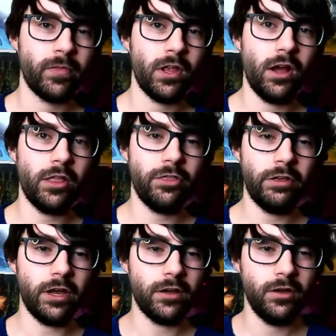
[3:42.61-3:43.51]
I
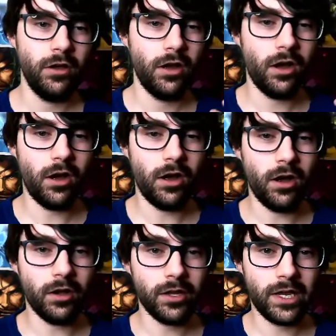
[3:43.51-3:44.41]
think
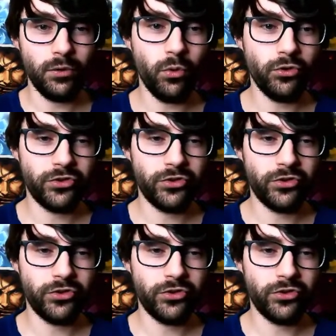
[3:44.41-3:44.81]
he will